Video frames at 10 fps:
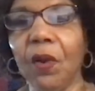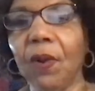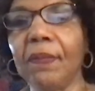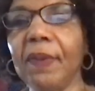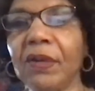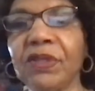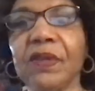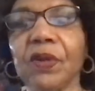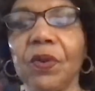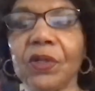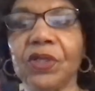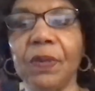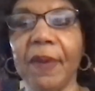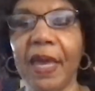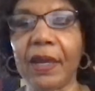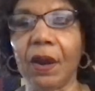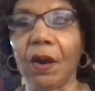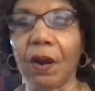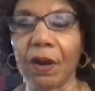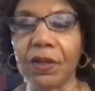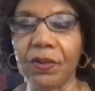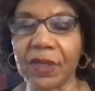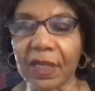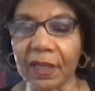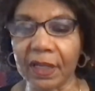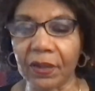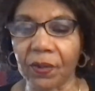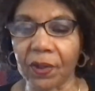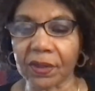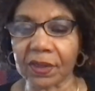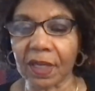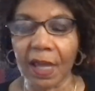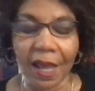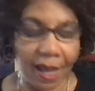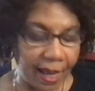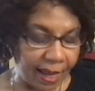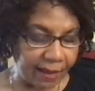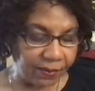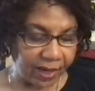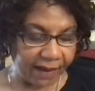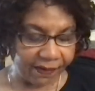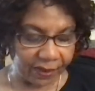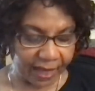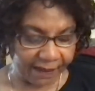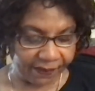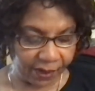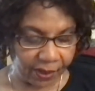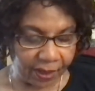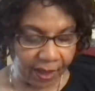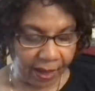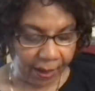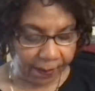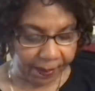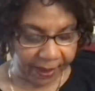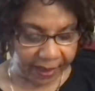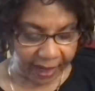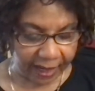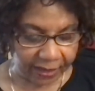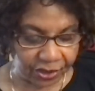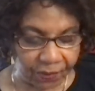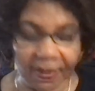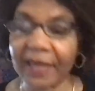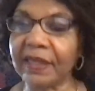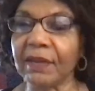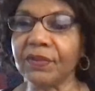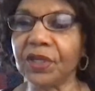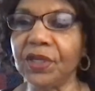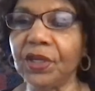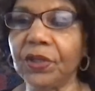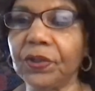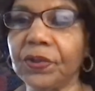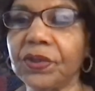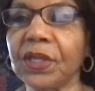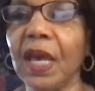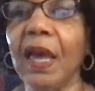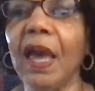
Well, most of the quilts you make are utility quilts on whatever level because you make them to use.